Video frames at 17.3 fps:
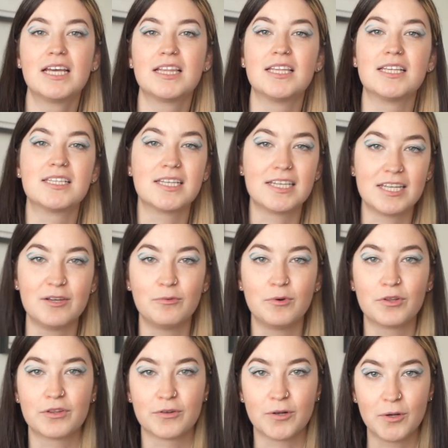the city
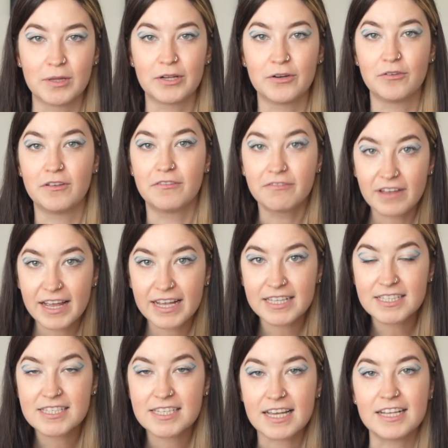will throw little
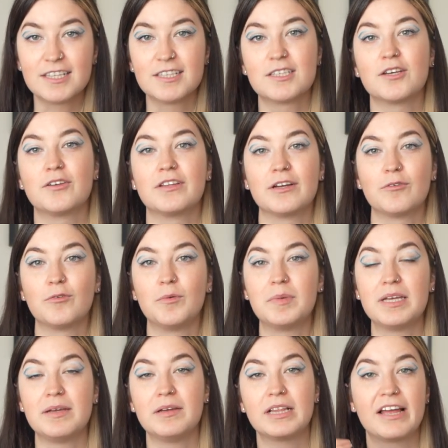events, and so there will
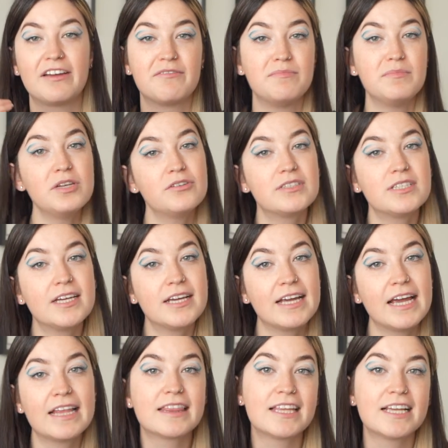be live
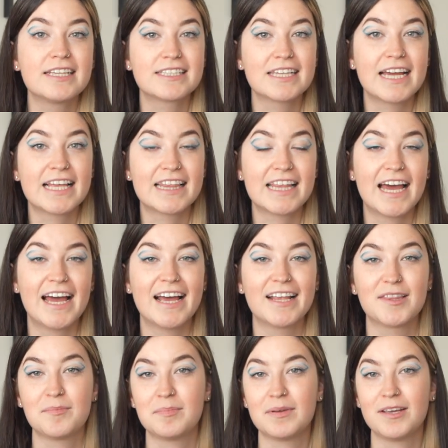music and things like
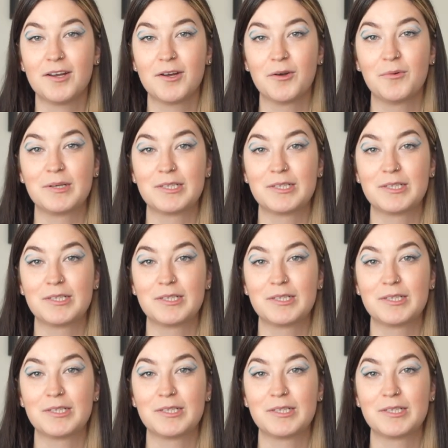that at the pier,